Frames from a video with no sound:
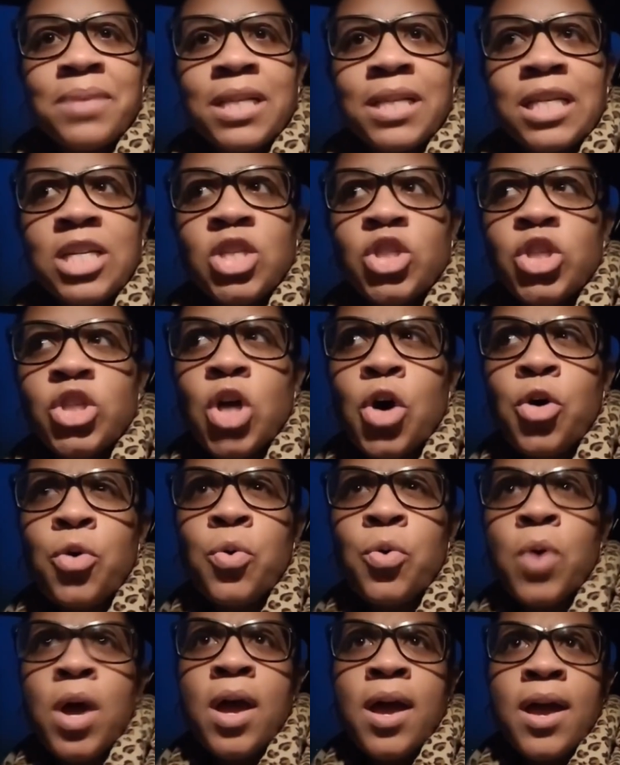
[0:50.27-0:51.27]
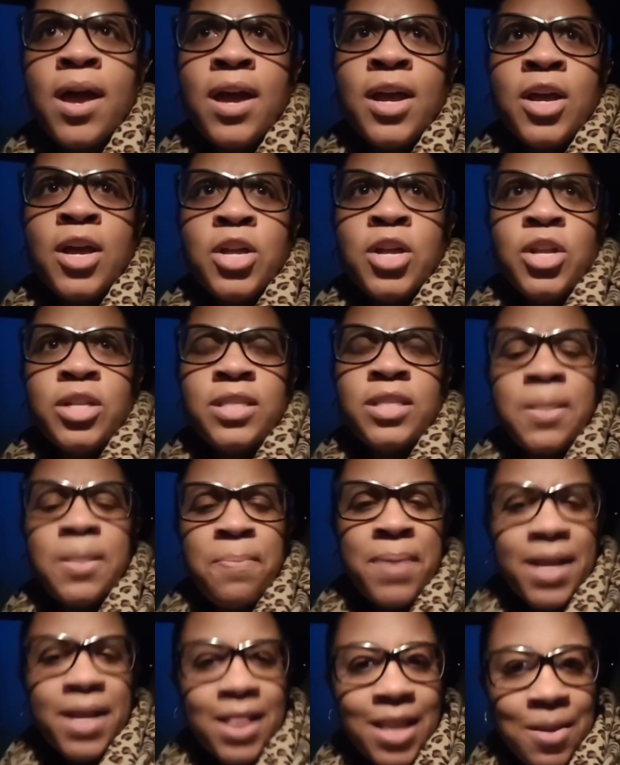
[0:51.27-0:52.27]
So
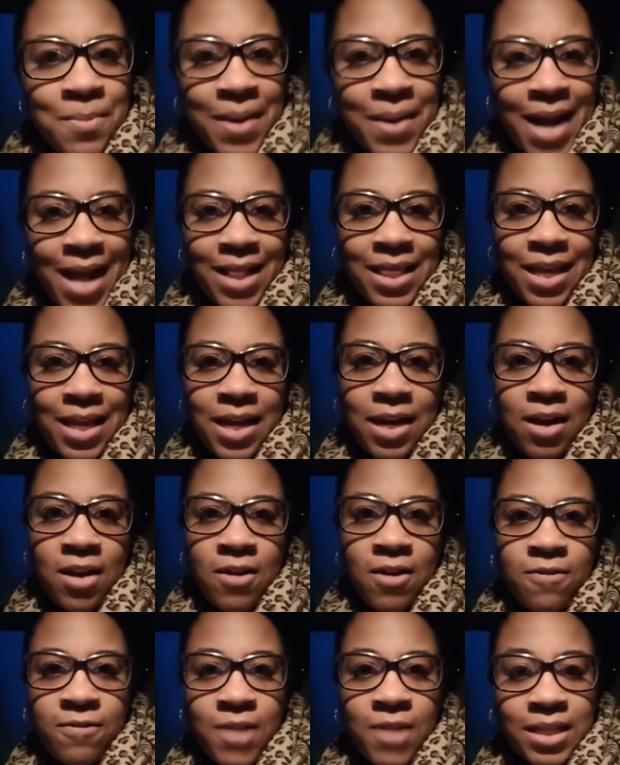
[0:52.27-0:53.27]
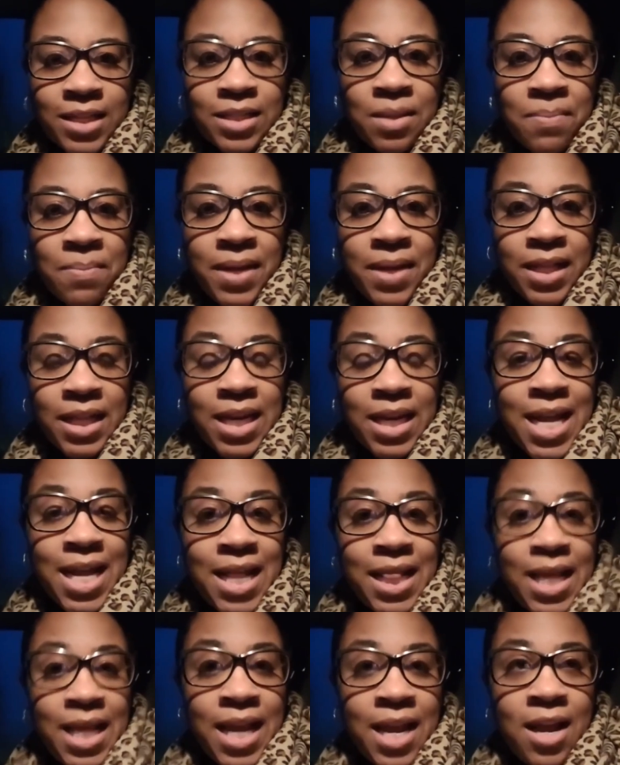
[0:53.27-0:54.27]
typically when I think of flexibility, I
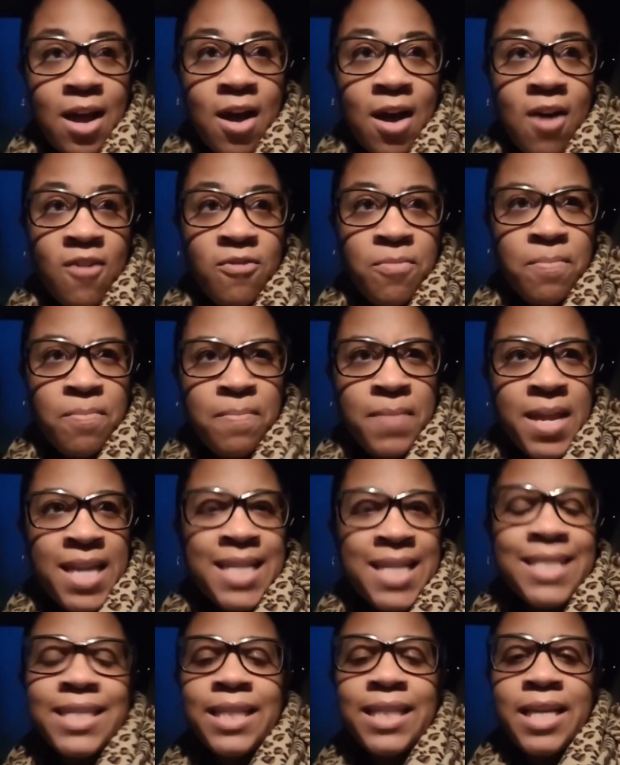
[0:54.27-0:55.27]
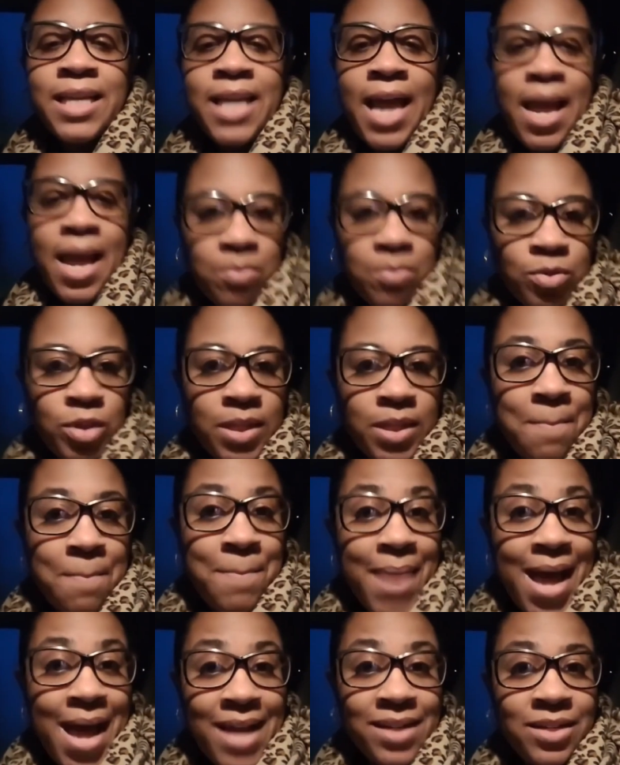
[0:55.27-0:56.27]
think of easily able to
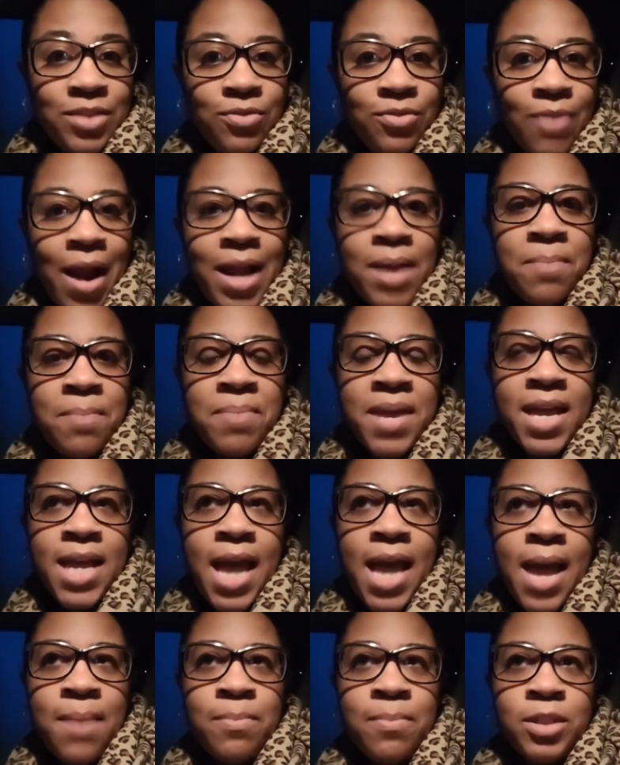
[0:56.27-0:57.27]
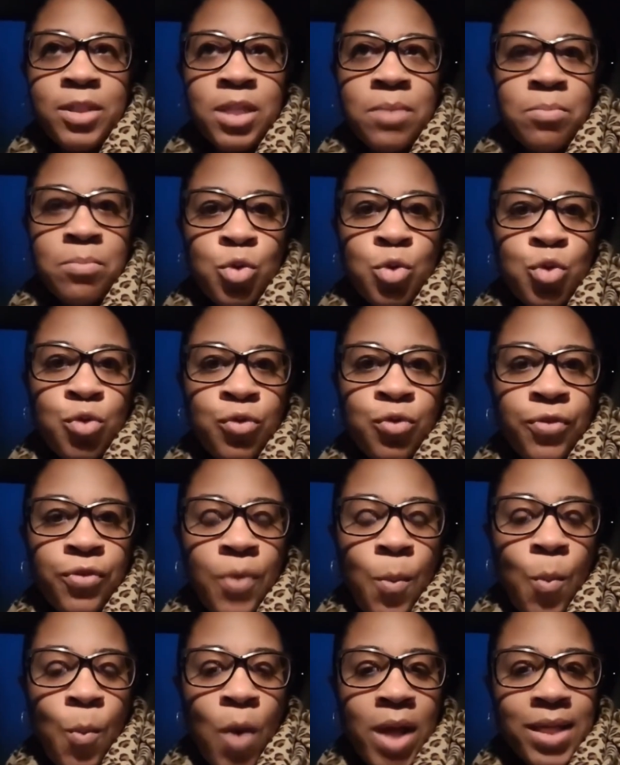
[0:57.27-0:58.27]
bend, right? Being able to move
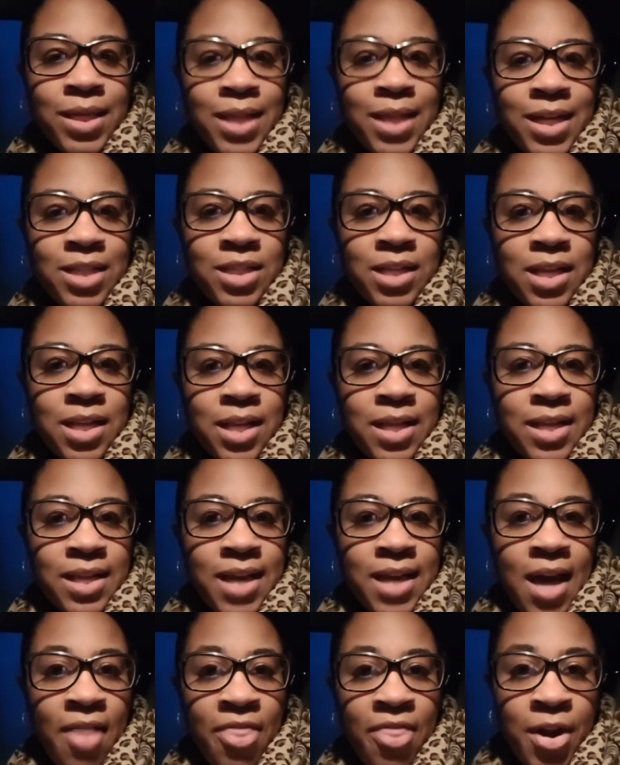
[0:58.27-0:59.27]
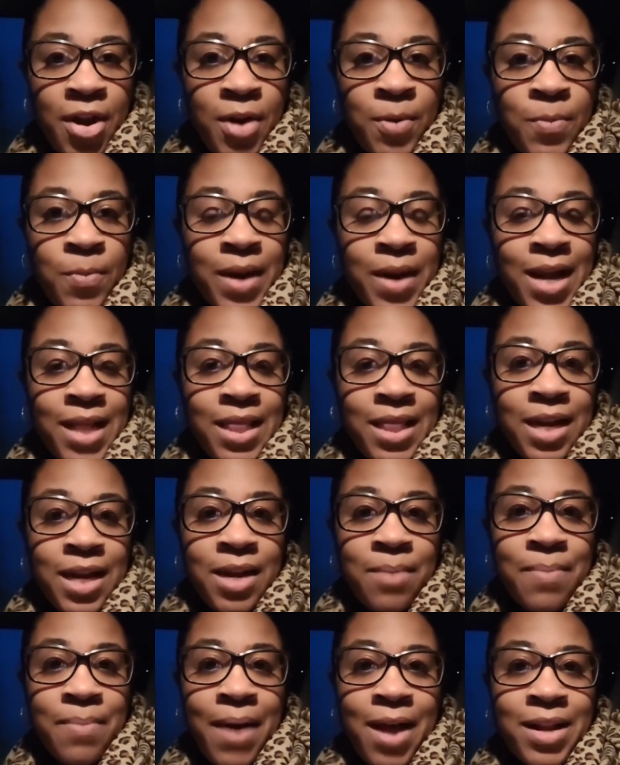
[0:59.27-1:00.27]
from one thing to the other. When I think
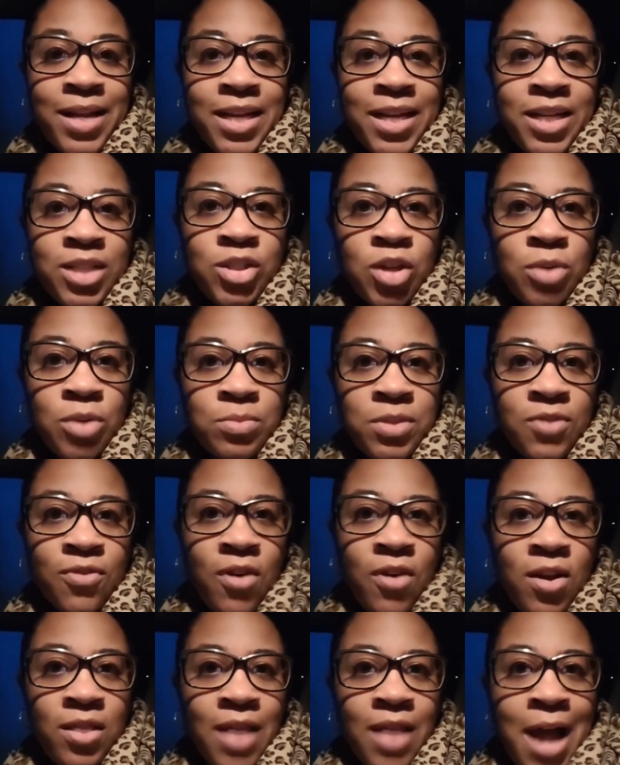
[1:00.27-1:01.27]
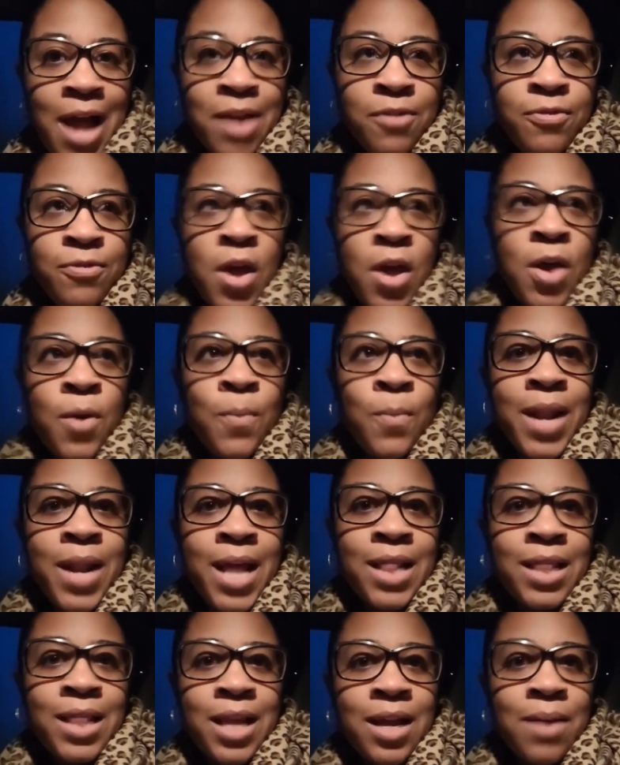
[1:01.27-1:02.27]
about it in terms of our life, when I
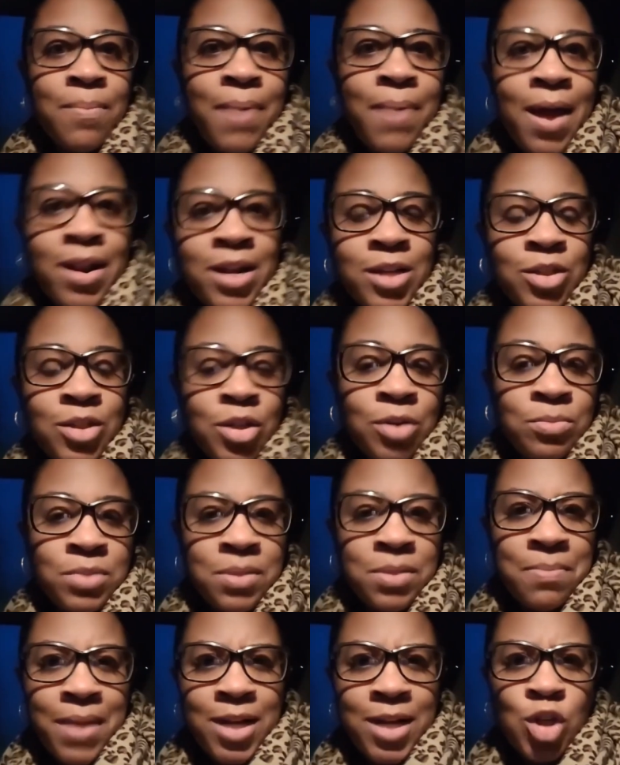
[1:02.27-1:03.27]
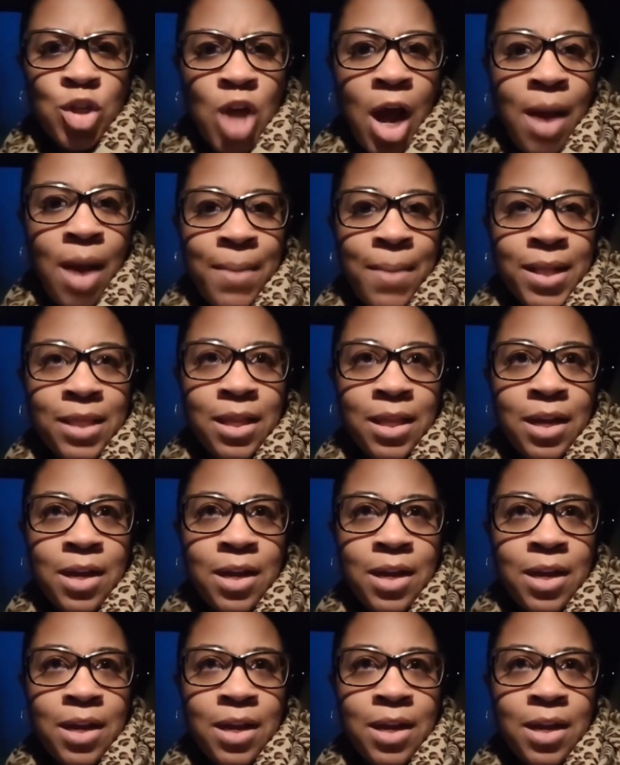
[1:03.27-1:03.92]
think about it in terms of my job, I think